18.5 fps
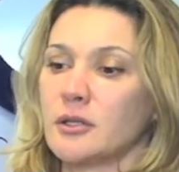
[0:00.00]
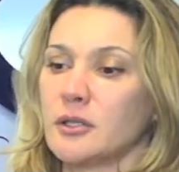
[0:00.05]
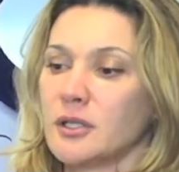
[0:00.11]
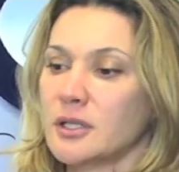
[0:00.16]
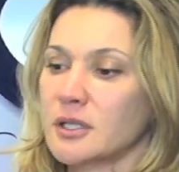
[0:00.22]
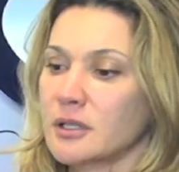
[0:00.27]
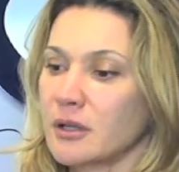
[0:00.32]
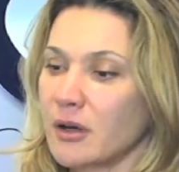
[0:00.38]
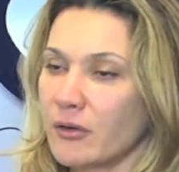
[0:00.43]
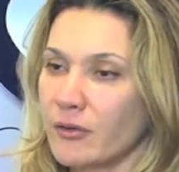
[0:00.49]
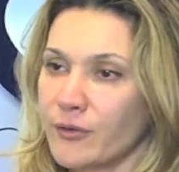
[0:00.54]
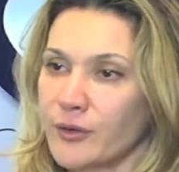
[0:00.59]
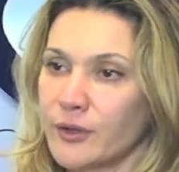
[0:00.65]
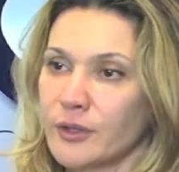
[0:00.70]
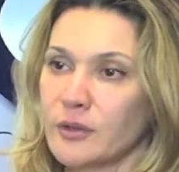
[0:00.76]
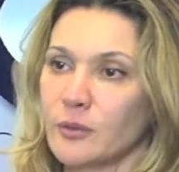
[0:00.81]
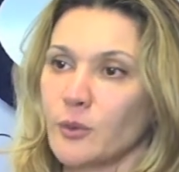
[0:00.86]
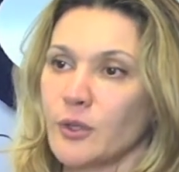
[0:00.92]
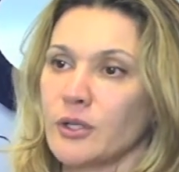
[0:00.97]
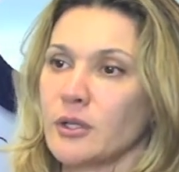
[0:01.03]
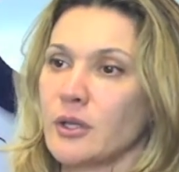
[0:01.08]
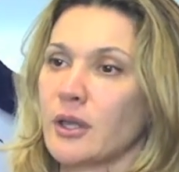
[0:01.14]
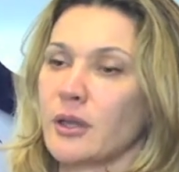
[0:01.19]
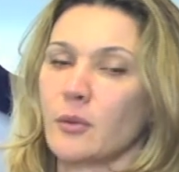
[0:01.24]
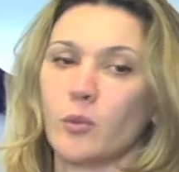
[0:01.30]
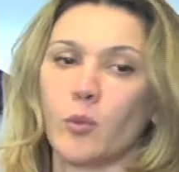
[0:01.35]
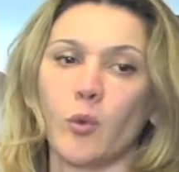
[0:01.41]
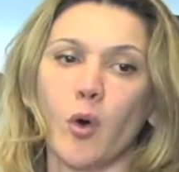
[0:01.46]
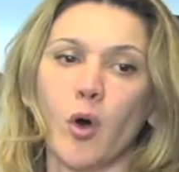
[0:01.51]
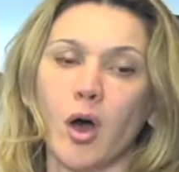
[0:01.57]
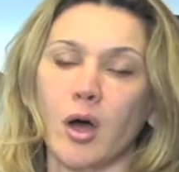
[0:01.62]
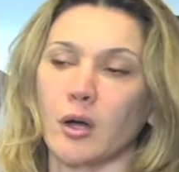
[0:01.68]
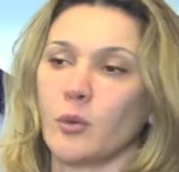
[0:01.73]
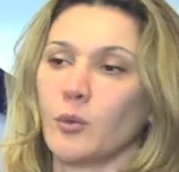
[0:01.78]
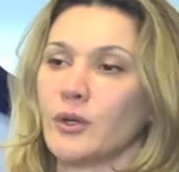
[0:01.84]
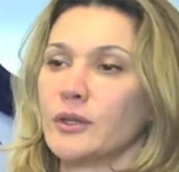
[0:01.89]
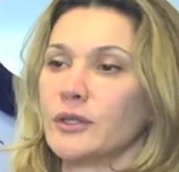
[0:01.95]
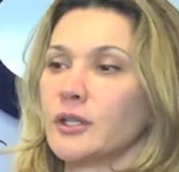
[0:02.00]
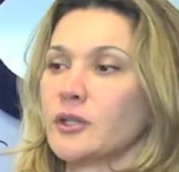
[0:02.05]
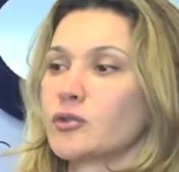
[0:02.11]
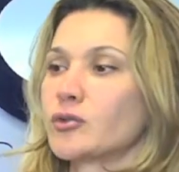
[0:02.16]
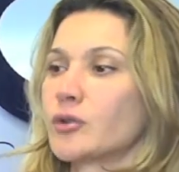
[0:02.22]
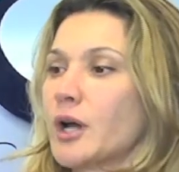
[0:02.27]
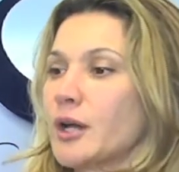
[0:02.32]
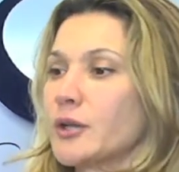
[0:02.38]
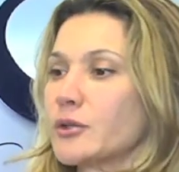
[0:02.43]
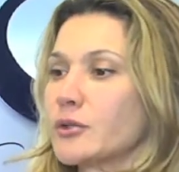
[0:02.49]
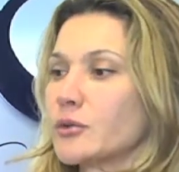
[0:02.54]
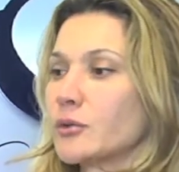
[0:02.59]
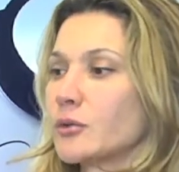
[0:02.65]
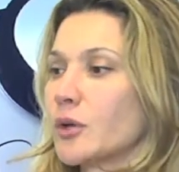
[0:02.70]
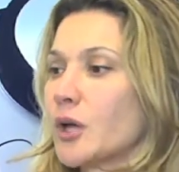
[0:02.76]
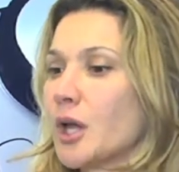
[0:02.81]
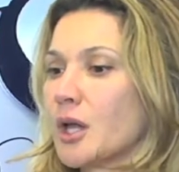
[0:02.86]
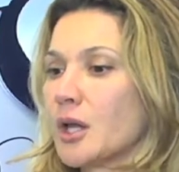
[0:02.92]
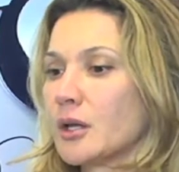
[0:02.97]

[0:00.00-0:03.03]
discomfort when they walk, when they try to